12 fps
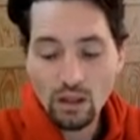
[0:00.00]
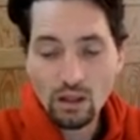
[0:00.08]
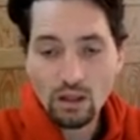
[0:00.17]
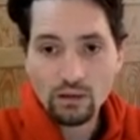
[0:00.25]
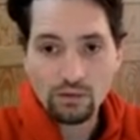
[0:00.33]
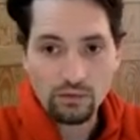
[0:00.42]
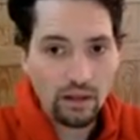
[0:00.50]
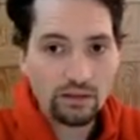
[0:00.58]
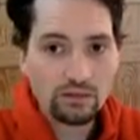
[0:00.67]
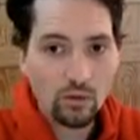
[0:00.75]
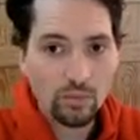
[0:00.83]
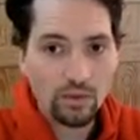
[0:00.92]
So the next
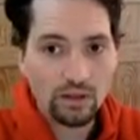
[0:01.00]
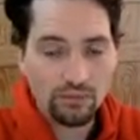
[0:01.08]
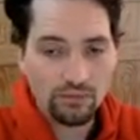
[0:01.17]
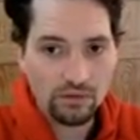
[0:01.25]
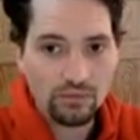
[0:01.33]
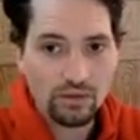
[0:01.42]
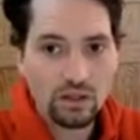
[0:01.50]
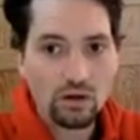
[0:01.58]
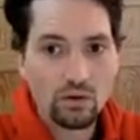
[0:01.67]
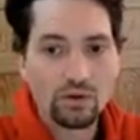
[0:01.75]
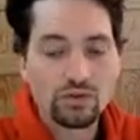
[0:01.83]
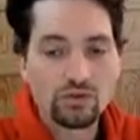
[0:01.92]
topic of this
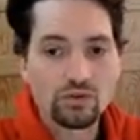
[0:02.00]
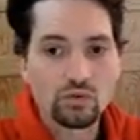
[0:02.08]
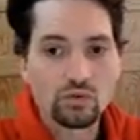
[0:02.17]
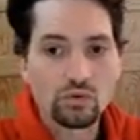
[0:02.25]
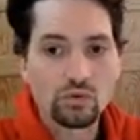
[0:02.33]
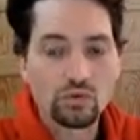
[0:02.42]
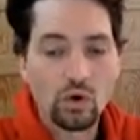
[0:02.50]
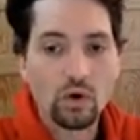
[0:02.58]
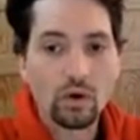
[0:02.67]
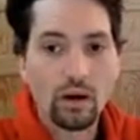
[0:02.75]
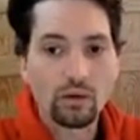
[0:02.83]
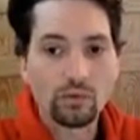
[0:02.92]
video is to talk
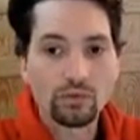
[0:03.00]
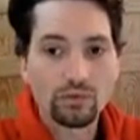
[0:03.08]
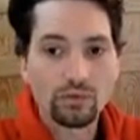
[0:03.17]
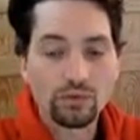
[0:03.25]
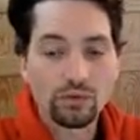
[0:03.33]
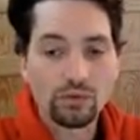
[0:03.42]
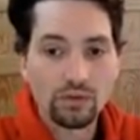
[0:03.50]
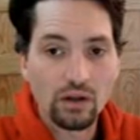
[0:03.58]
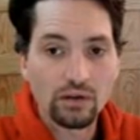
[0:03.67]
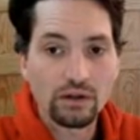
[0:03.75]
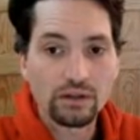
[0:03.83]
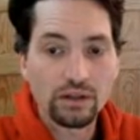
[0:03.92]
about
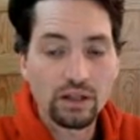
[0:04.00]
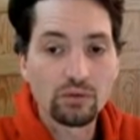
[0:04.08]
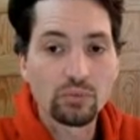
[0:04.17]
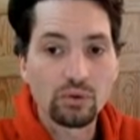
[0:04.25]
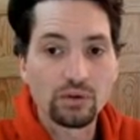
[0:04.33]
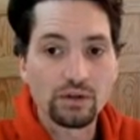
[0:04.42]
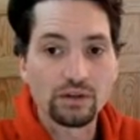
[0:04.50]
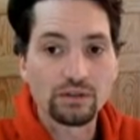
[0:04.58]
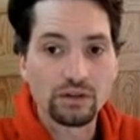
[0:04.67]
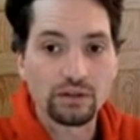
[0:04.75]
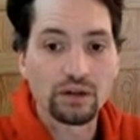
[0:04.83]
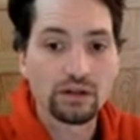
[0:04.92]
standard input and
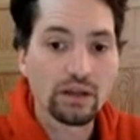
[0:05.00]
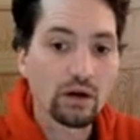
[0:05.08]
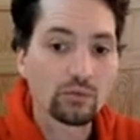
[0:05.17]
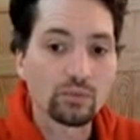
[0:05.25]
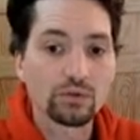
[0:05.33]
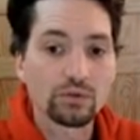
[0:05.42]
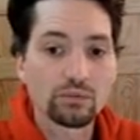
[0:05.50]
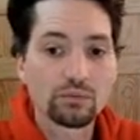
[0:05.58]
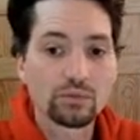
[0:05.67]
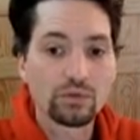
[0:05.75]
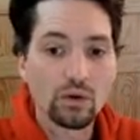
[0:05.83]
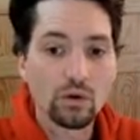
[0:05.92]
standard output.
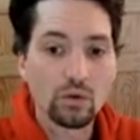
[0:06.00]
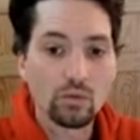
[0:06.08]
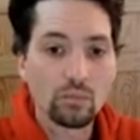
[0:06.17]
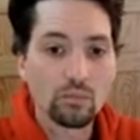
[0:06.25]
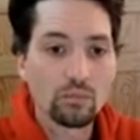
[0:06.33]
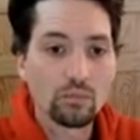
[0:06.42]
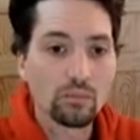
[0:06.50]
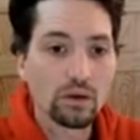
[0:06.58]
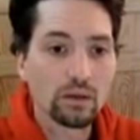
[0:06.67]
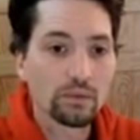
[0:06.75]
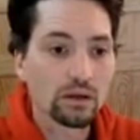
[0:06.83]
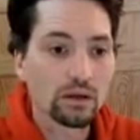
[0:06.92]
So
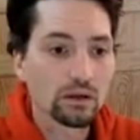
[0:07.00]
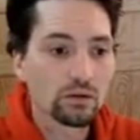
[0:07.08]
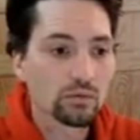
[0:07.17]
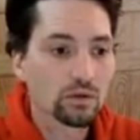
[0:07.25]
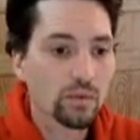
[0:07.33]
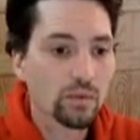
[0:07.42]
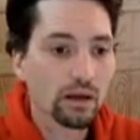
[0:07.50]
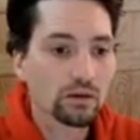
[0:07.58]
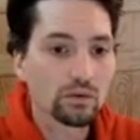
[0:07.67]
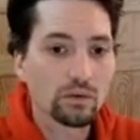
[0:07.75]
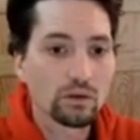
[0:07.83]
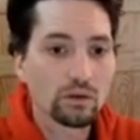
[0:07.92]
maybe I can switch back to